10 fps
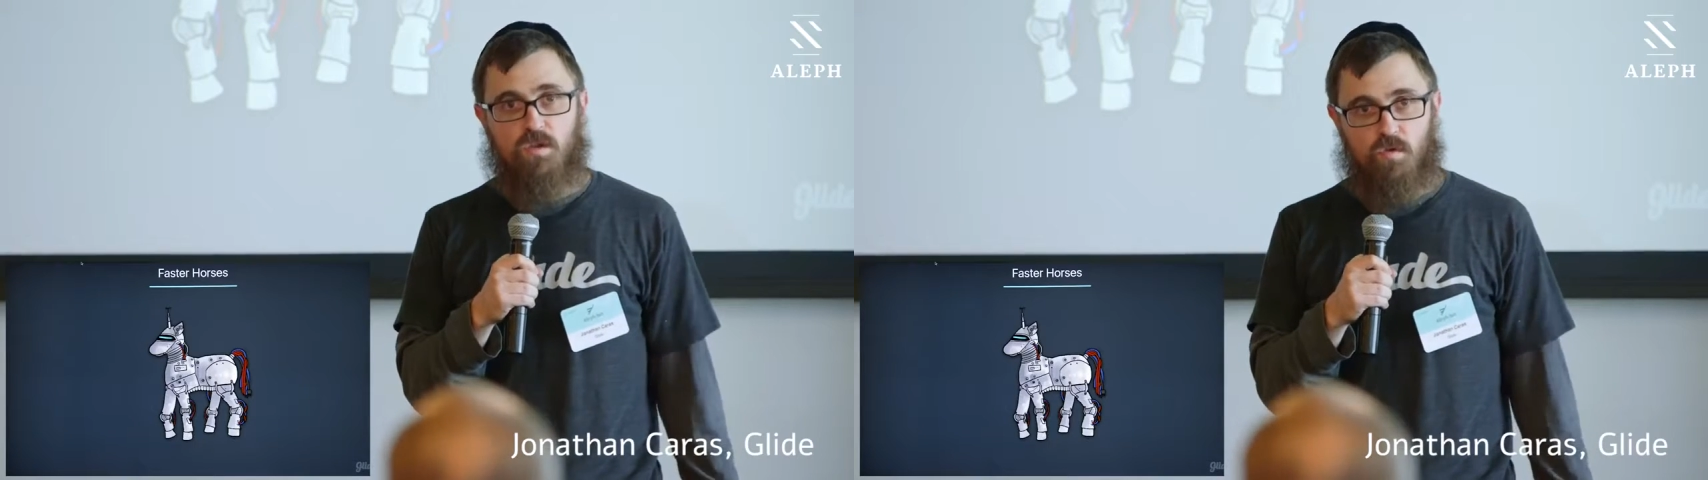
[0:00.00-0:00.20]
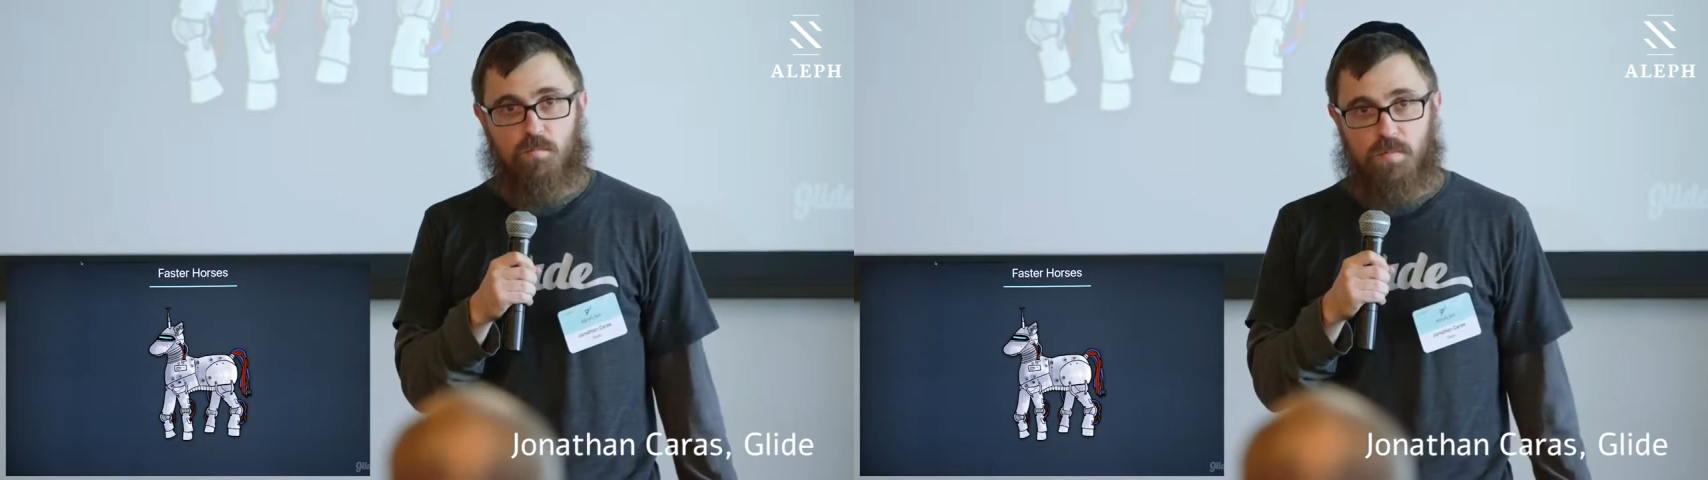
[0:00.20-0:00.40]

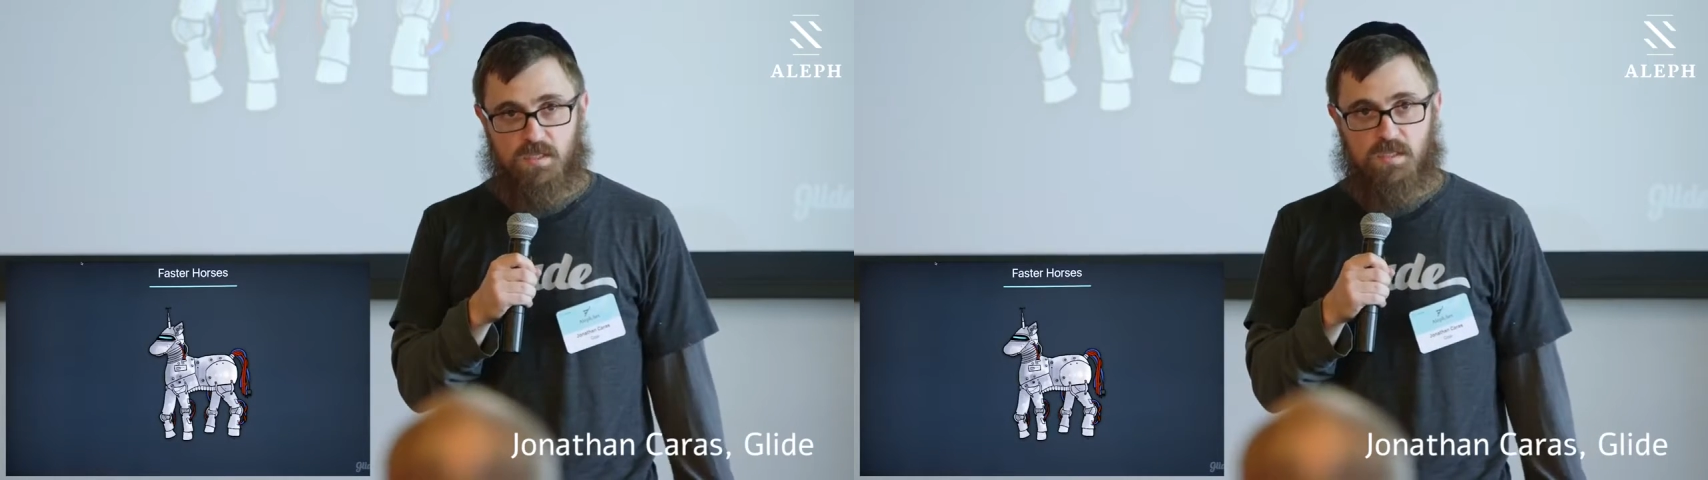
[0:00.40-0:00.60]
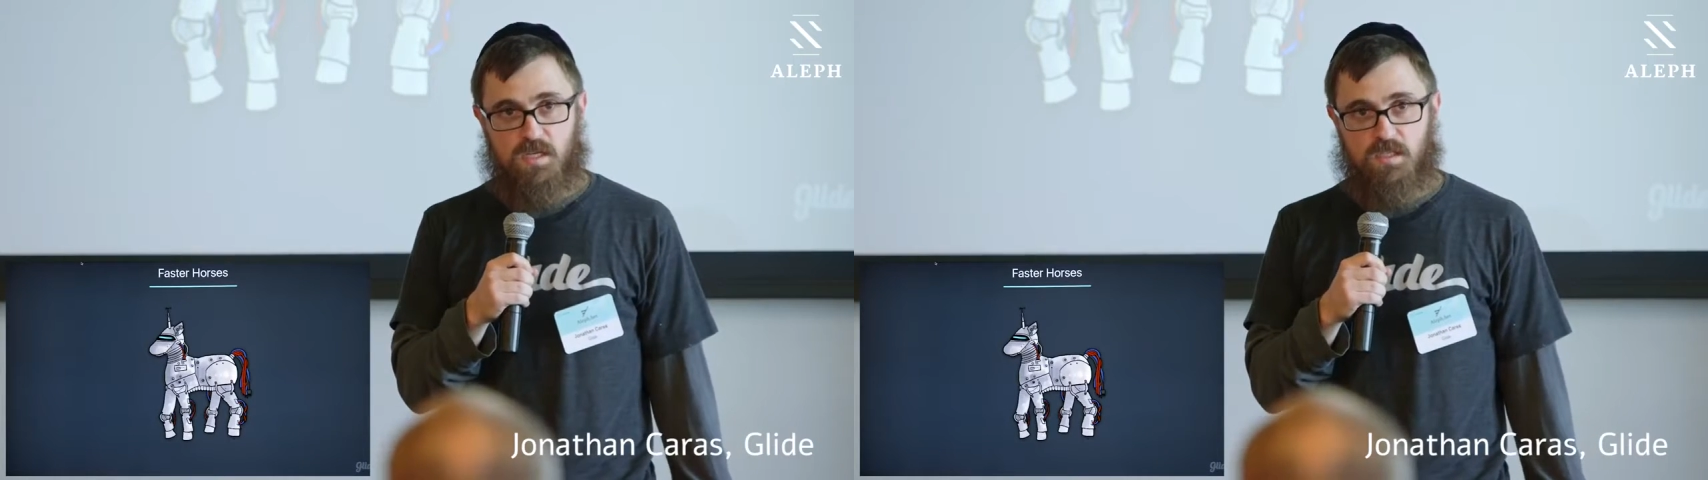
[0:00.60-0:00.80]
your
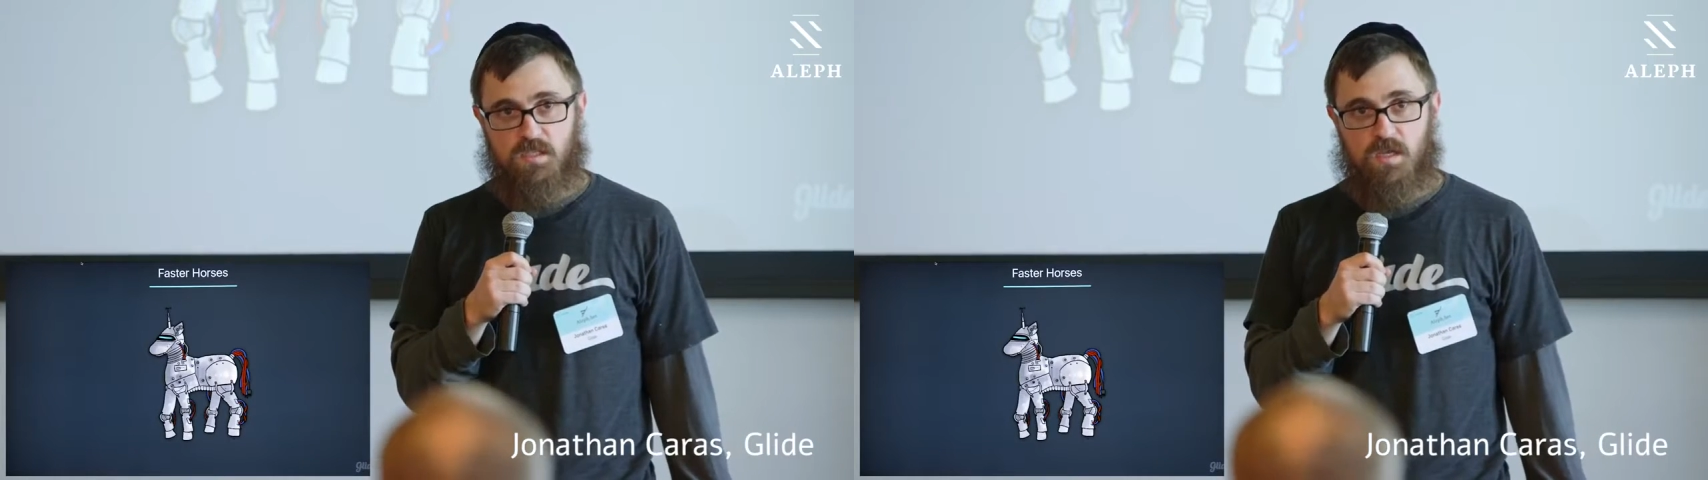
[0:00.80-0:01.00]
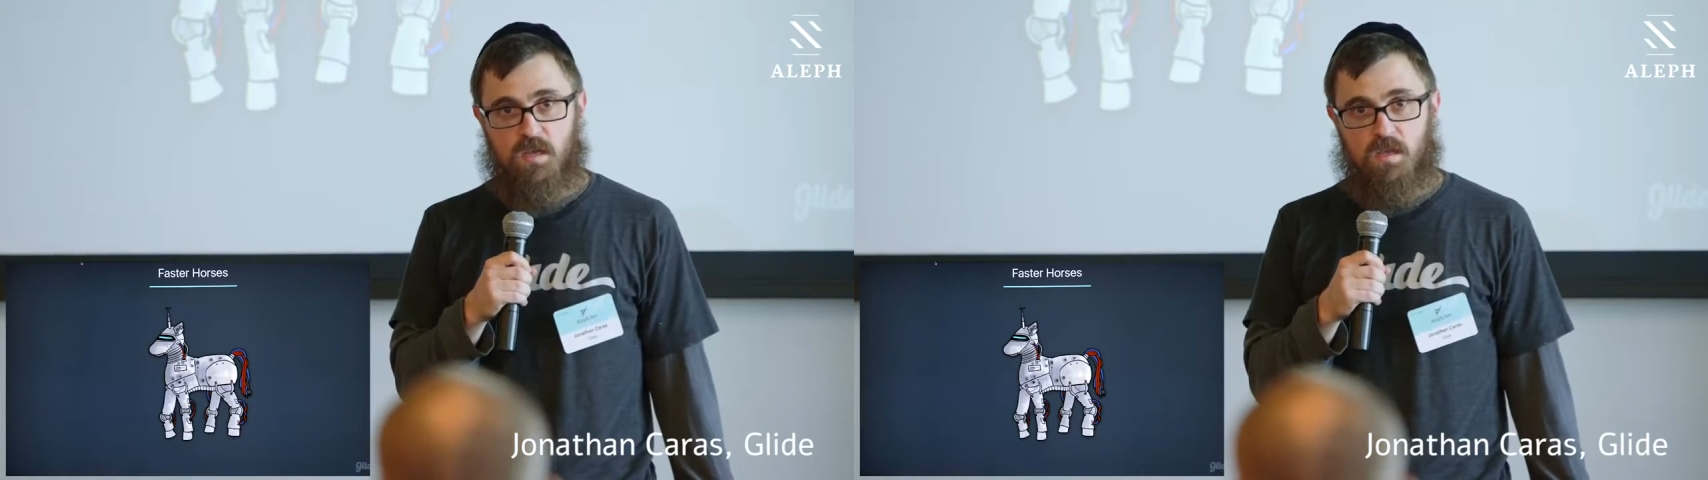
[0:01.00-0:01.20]

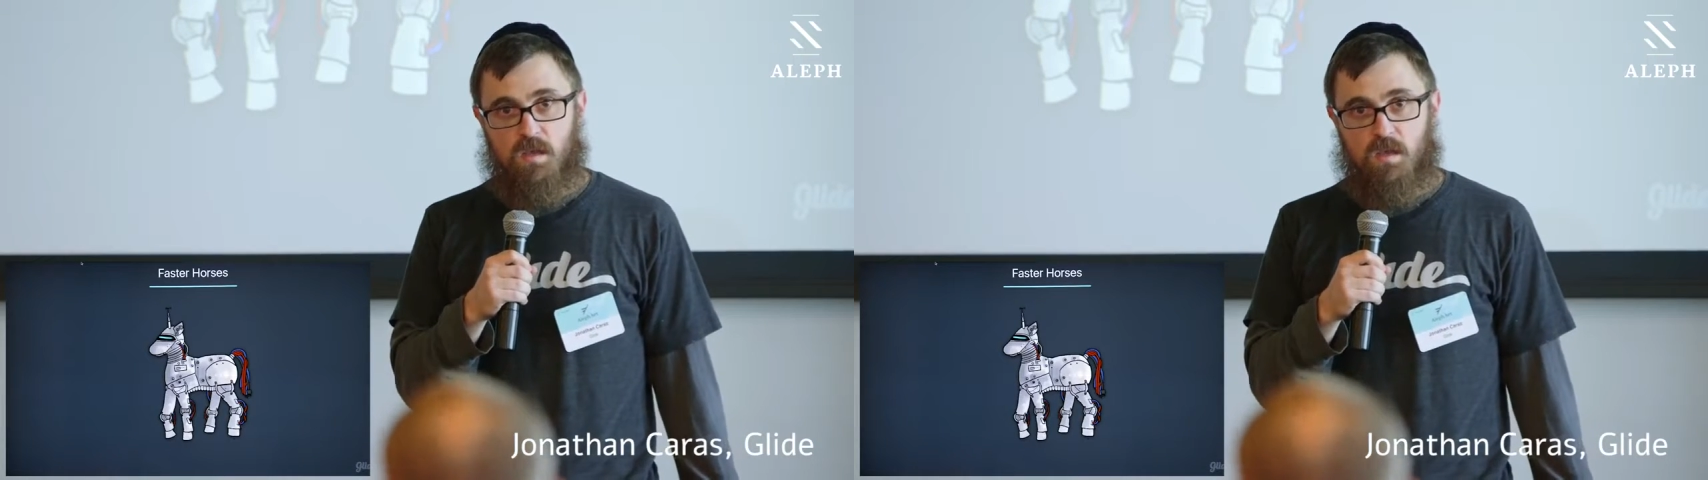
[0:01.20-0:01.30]
business